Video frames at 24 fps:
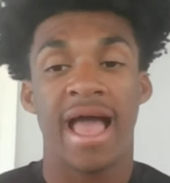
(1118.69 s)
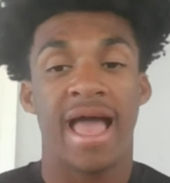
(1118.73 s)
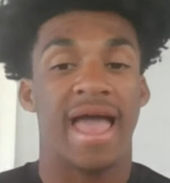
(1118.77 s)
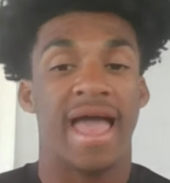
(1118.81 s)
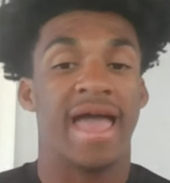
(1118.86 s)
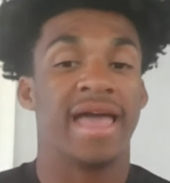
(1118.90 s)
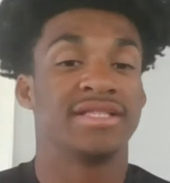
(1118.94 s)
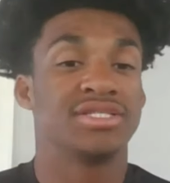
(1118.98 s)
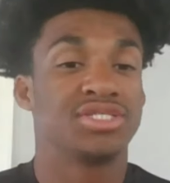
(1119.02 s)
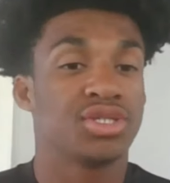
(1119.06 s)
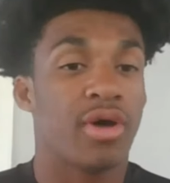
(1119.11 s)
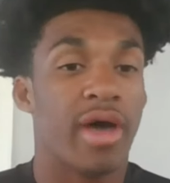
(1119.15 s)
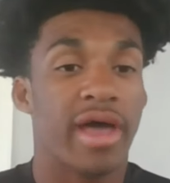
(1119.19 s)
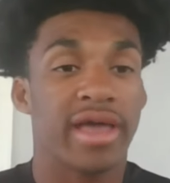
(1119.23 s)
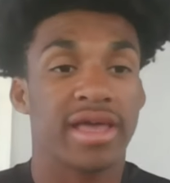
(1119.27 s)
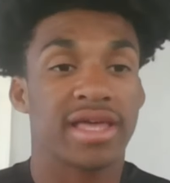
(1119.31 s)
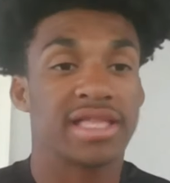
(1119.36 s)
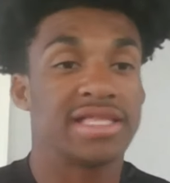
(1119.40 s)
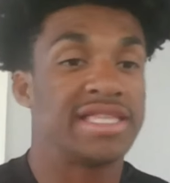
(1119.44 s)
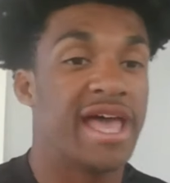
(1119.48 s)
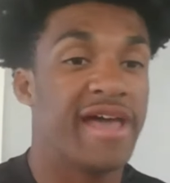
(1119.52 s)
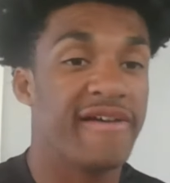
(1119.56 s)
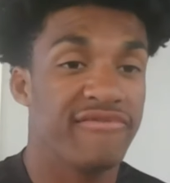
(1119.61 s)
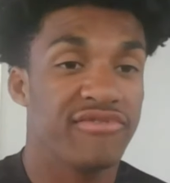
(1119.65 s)
And so I
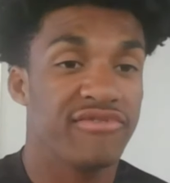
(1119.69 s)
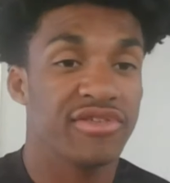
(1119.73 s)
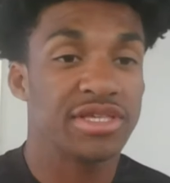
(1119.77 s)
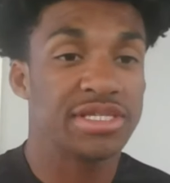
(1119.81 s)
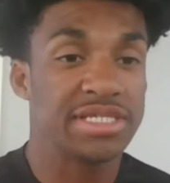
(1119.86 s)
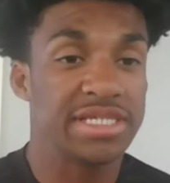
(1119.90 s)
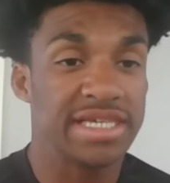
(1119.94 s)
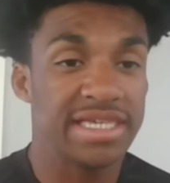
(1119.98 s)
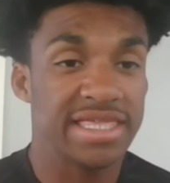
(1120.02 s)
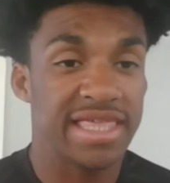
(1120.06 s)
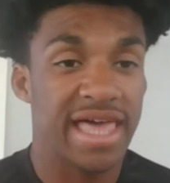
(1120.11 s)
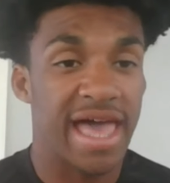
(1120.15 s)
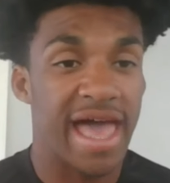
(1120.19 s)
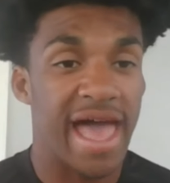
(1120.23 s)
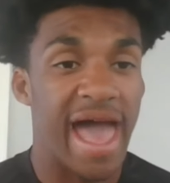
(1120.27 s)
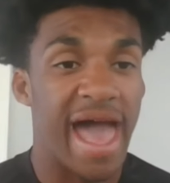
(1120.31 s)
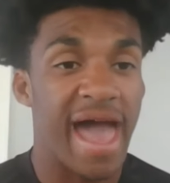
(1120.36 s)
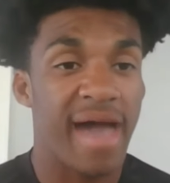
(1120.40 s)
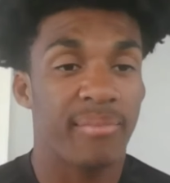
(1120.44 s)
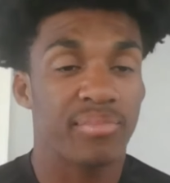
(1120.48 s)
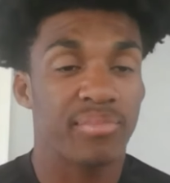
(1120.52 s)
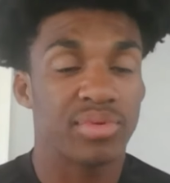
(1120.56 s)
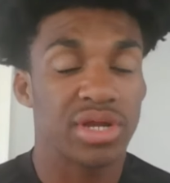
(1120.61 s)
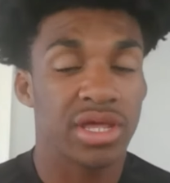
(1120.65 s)
could definitely see that
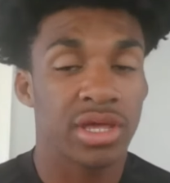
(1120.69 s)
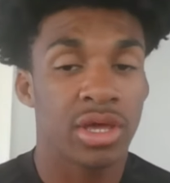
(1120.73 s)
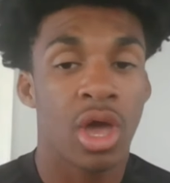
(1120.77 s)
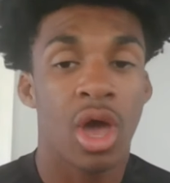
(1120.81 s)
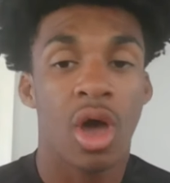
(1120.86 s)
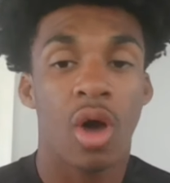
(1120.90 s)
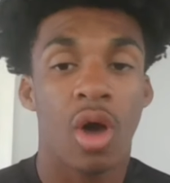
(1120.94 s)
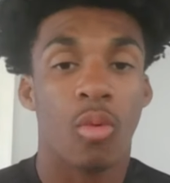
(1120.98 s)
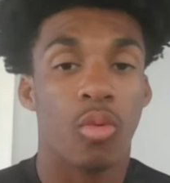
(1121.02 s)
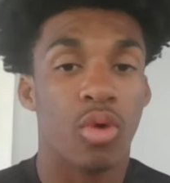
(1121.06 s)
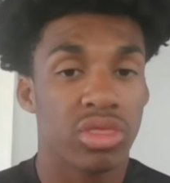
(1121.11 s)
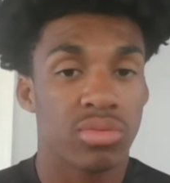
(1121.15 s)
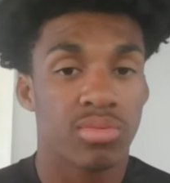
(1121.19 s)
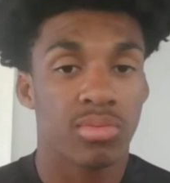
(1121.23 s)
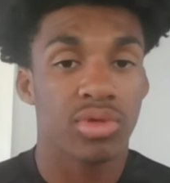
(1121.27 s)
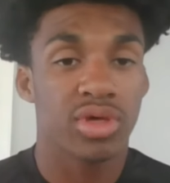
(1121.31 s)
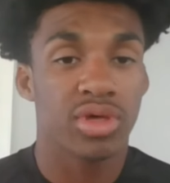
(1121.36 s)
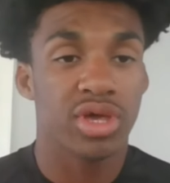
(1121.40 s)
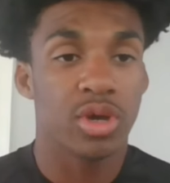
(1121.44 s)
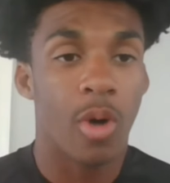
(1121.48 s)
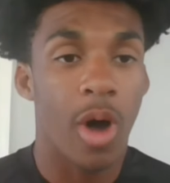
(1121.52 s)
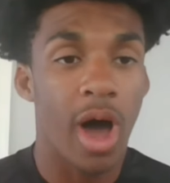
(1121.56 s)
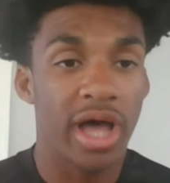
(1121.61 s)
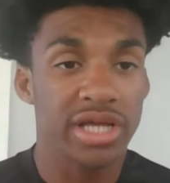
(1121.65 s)
happening with
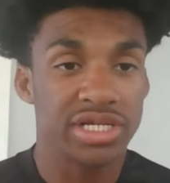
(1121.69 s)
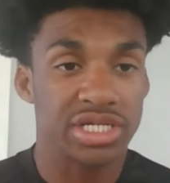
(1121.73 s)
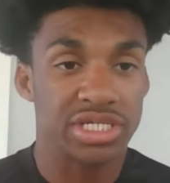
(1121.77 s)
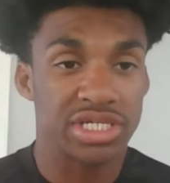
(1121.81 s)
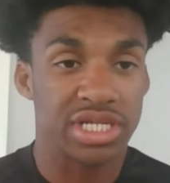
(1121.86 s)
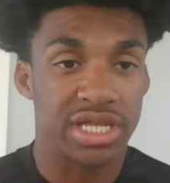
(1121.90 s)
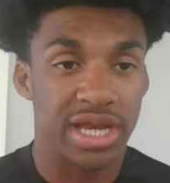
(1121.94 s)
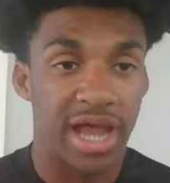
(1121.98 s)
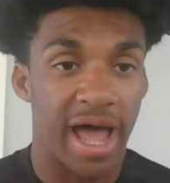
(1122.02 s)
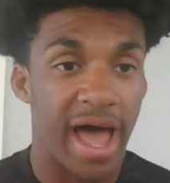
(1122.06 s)
Malik Washington.